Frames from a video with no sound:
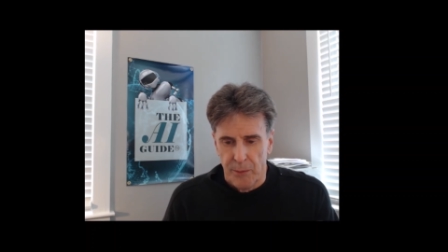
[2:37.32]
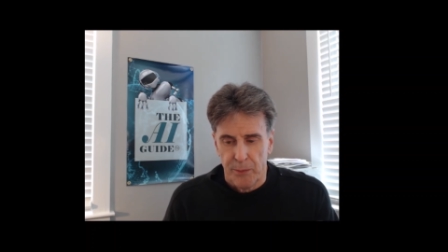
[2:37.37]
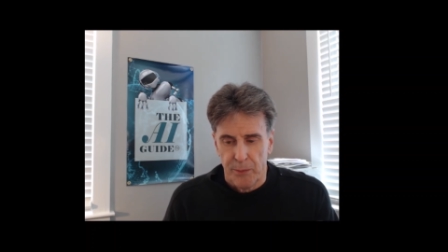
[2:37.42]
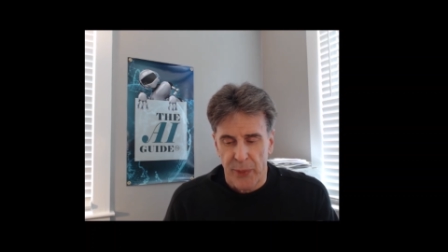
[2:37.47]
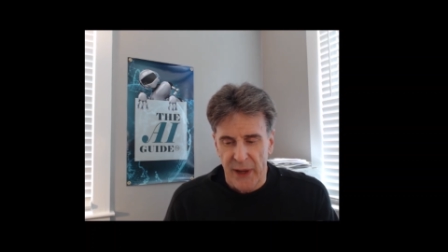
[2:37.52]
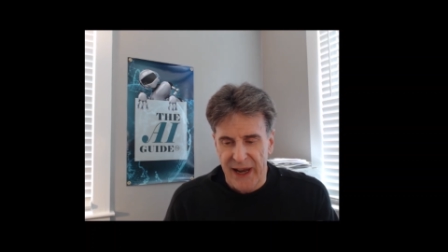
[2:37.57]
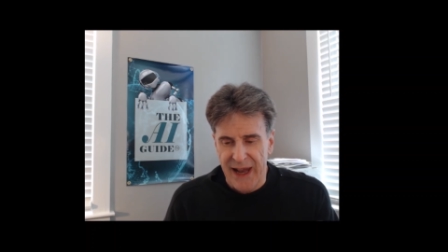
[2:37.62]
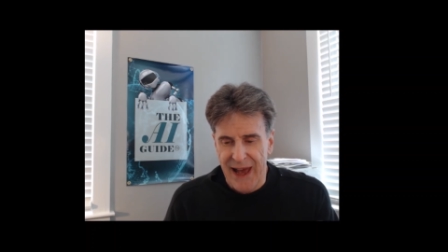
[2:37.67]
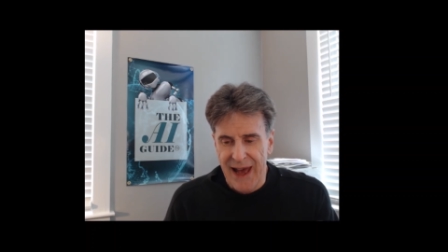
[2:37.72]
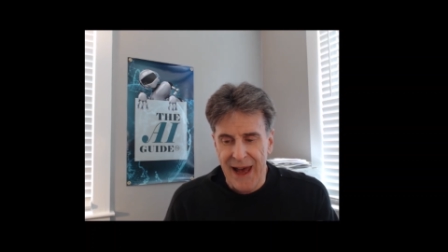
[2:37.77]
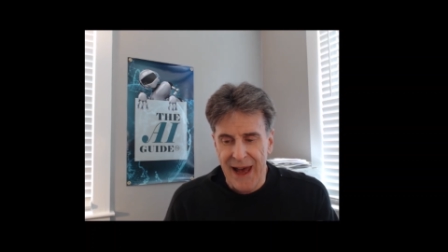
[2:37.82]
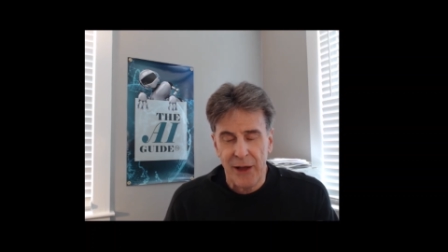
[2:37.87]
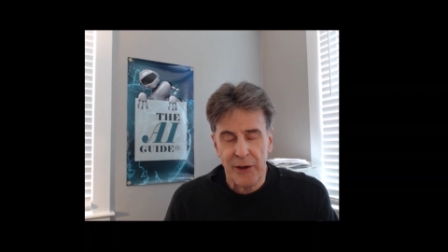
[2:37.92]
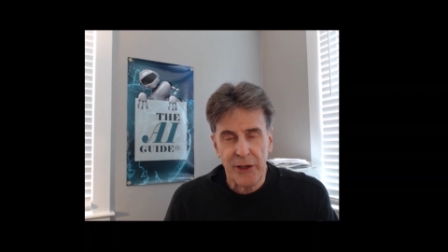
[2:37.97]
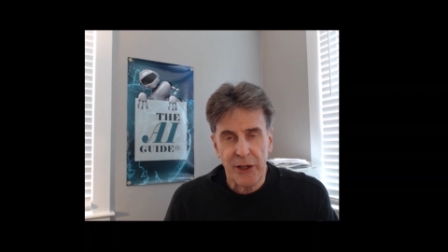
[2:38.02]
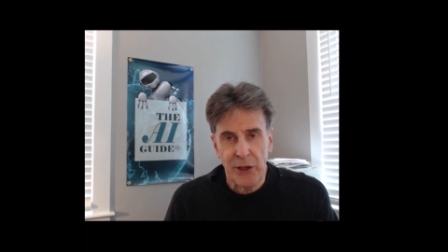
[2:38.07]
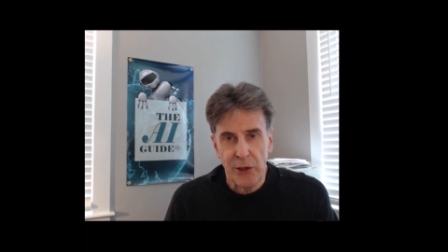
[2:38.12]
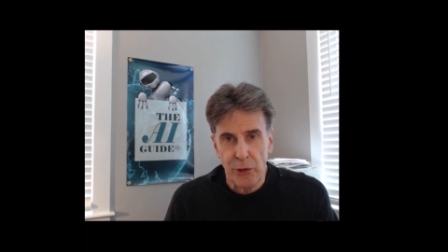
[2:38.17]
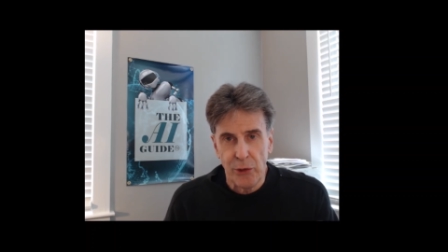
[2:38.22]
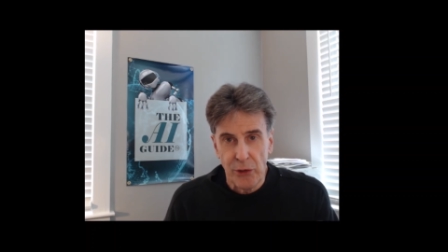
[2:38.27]
But how
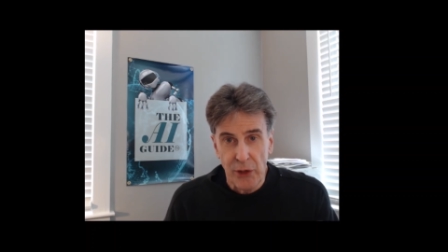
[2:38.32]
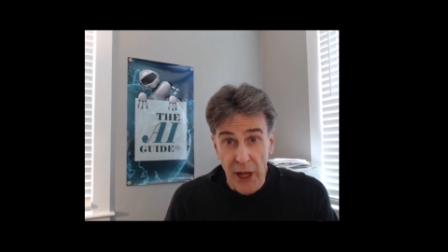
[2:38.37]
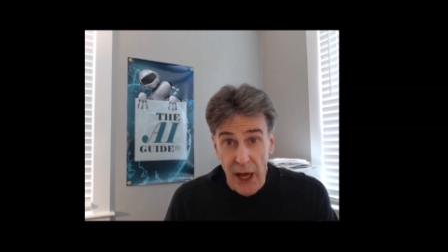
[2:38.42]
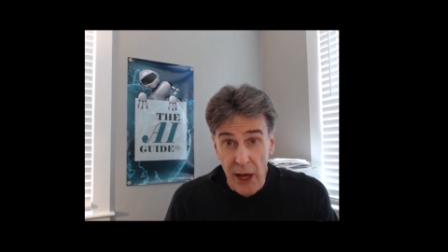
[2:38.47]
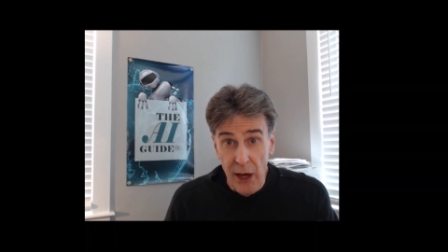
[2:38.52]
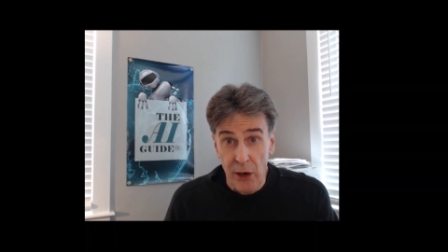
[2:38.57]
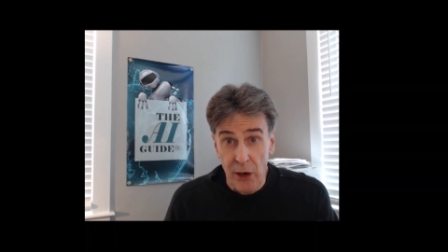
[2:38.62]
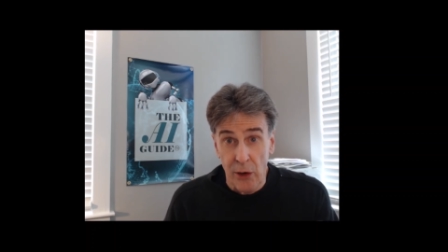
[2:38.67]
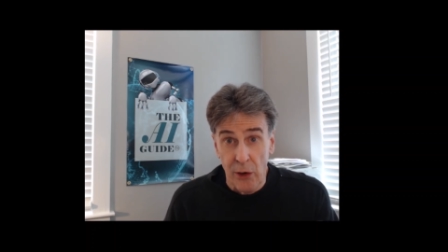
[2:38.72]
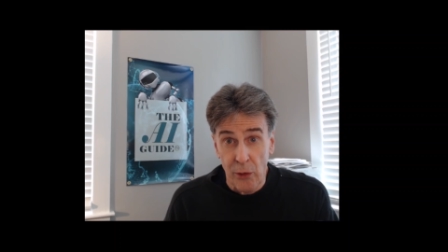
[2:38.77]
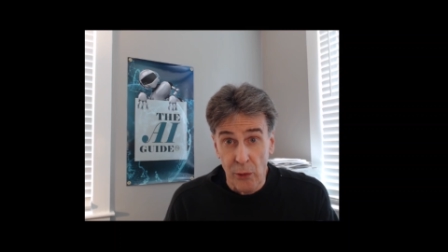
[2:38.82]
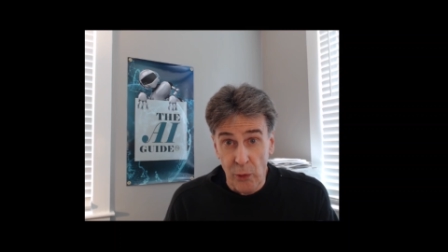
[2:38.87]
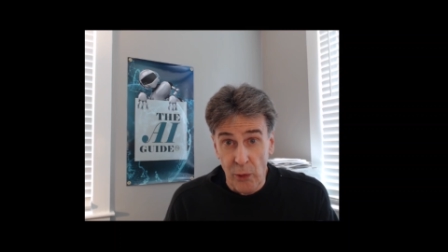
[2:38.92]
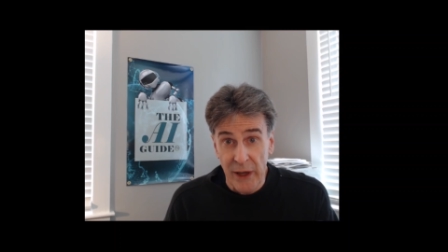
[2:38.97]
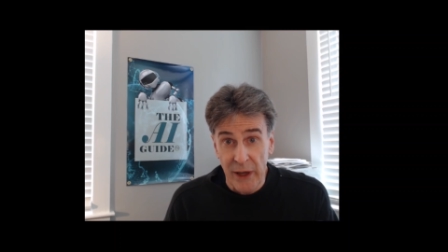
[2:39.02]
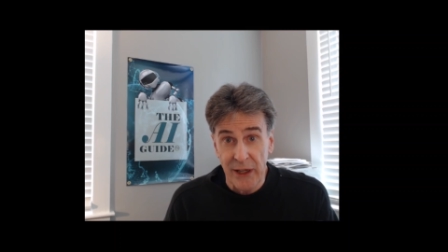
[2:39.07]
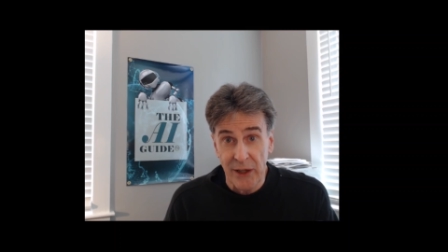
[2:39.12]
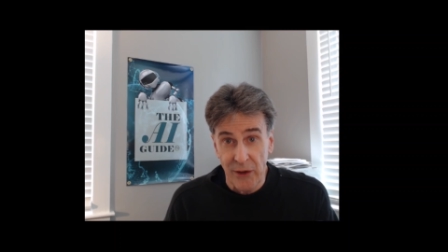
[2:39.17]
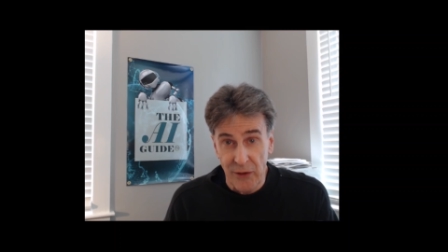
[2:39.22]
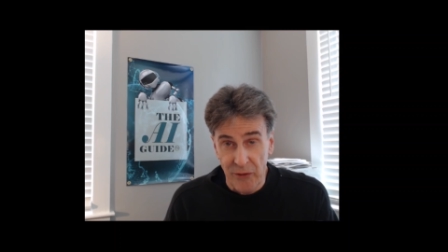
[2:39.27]
do you know
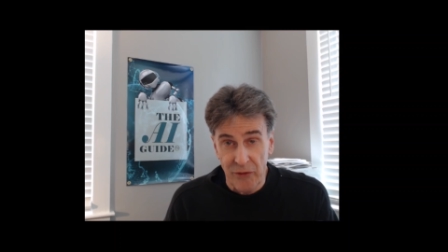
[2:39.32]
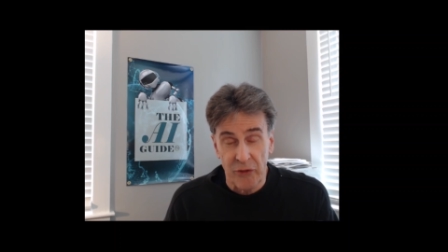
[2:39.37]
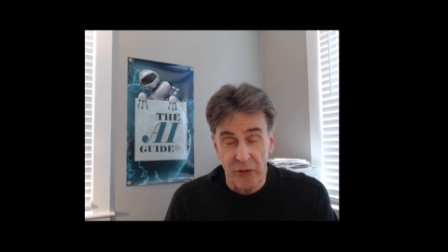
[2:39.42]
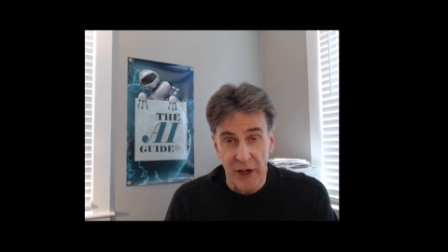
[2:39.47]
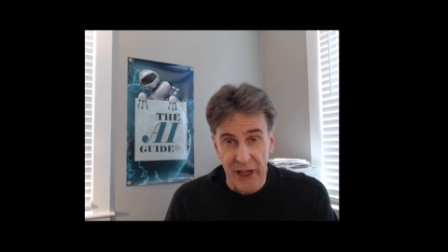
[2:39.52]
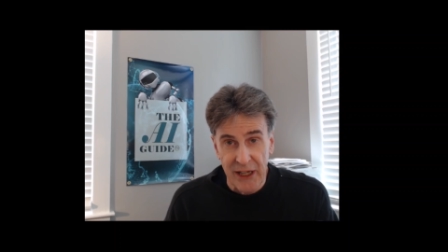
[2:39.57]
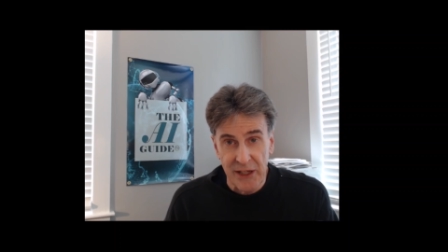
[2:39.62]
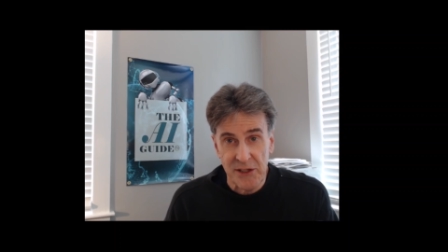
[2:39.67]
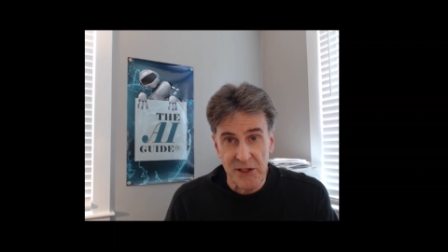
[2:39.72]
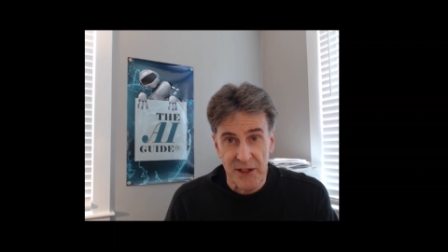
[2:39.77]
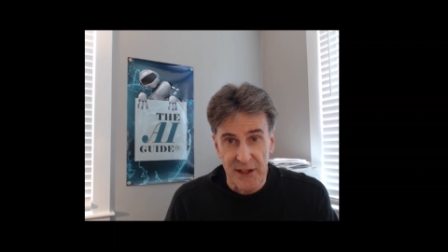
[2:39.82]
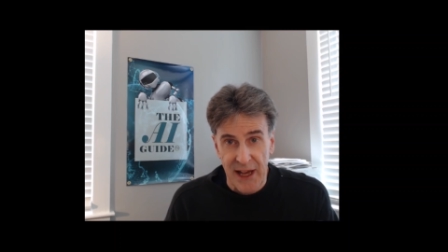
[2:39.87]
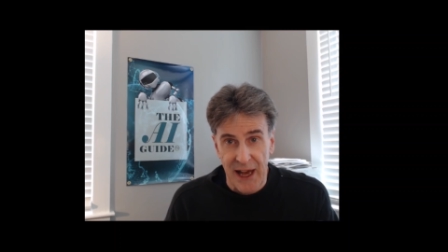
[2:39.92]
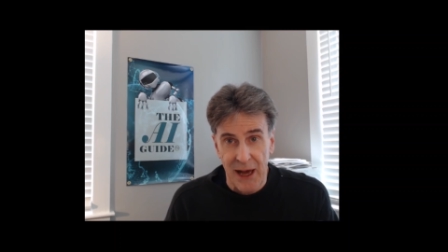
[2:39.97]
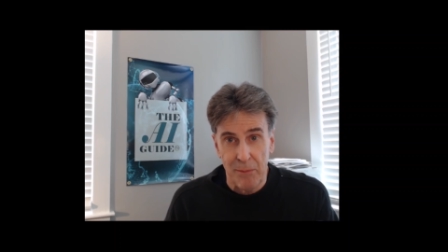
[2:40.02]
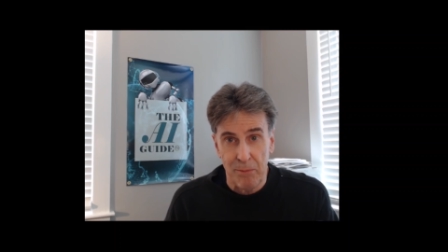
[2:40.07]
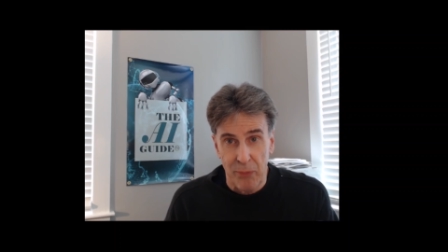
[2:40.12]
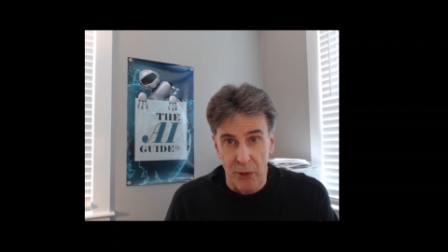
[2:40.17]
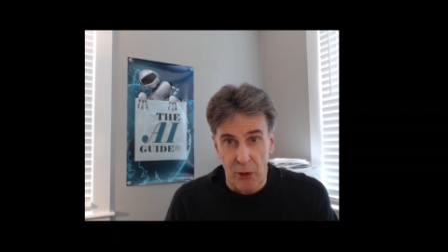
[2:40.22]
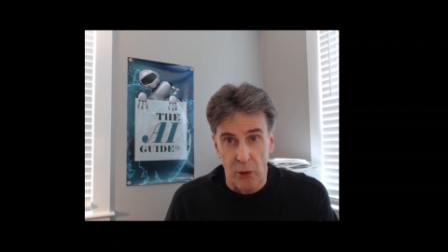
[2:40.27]
when you've reached
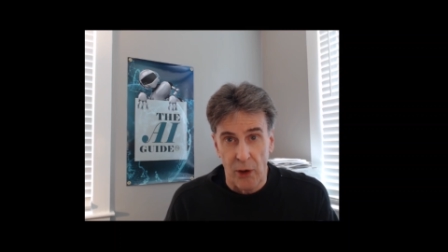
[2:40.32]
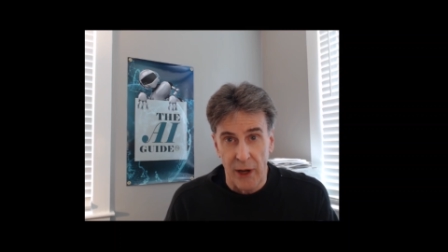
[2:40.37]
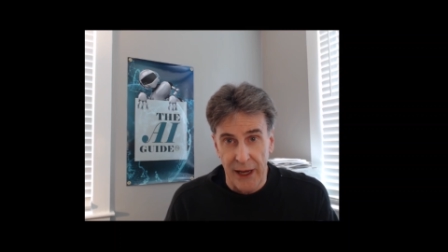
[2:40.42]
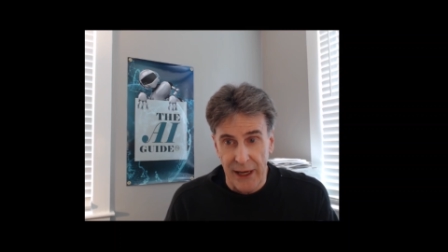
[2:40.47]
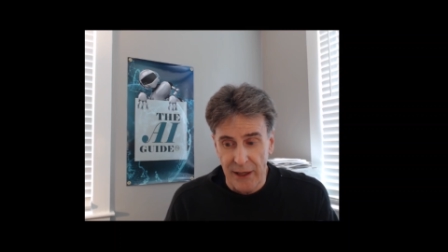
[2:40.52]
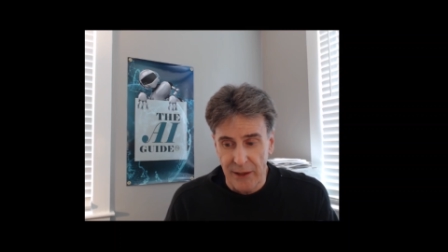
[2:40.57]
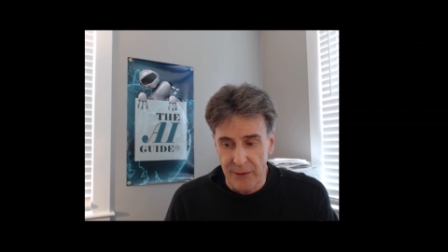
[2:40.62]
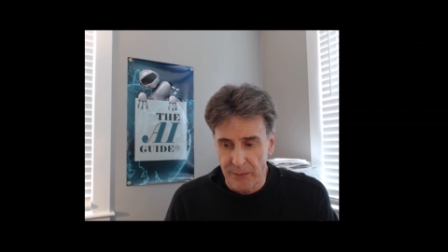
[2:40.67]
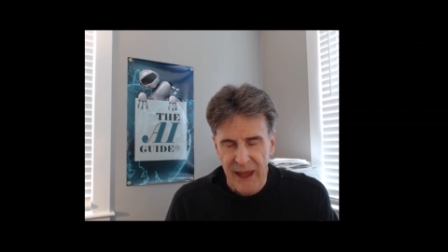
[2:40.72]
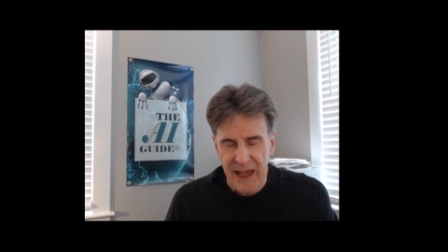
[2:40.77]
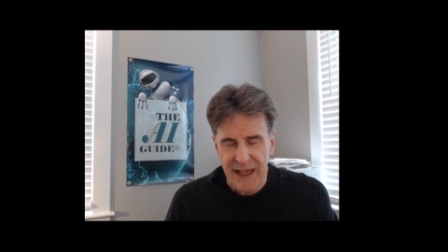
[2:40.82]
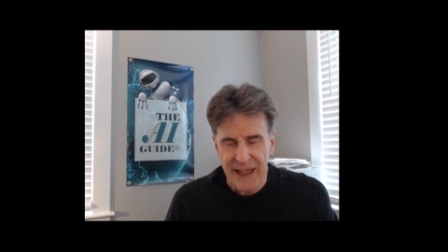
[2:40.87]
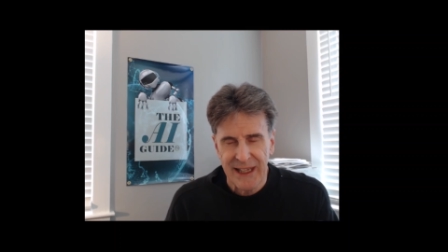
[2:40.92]
that point?